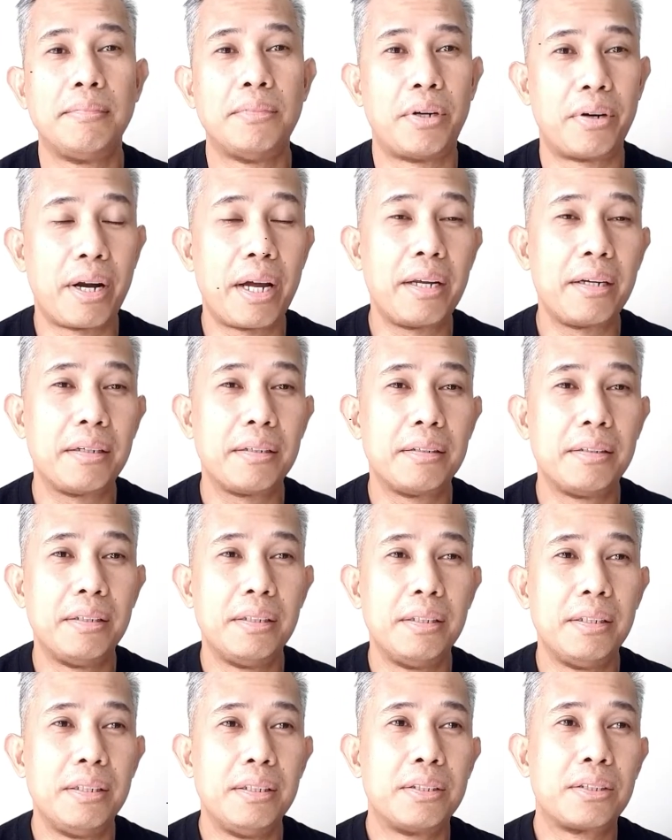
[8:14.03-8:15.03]
Alright,
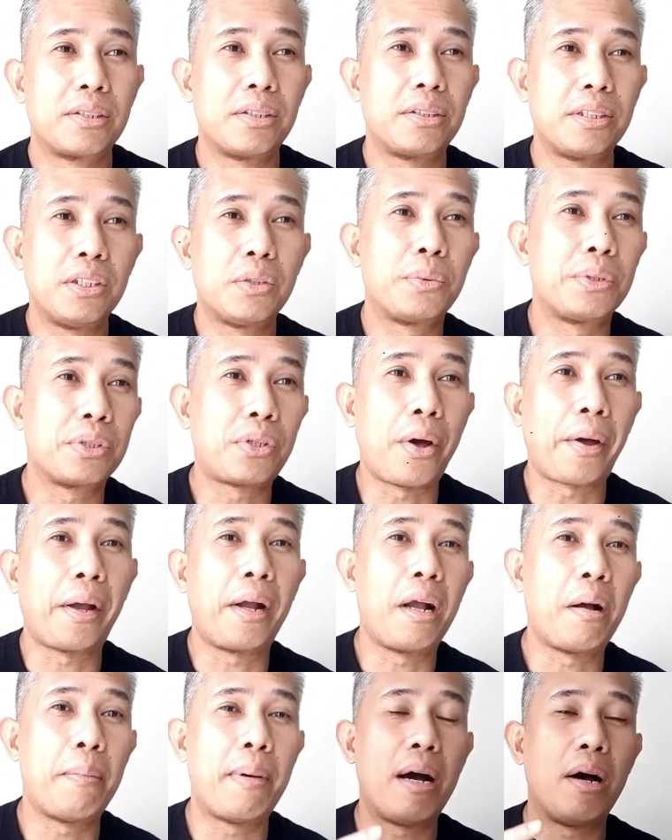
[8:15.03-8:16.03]
so since we're
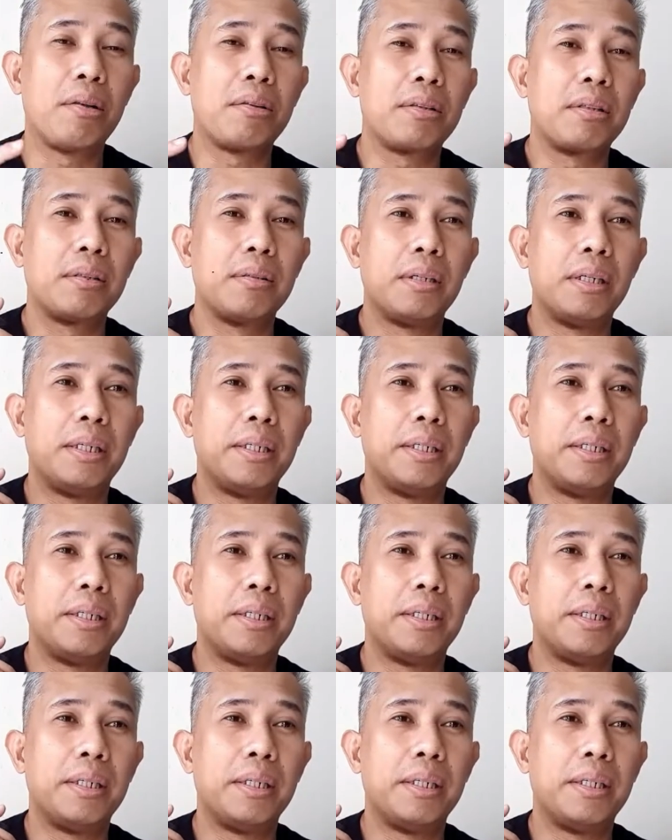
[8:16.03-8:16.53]
talking about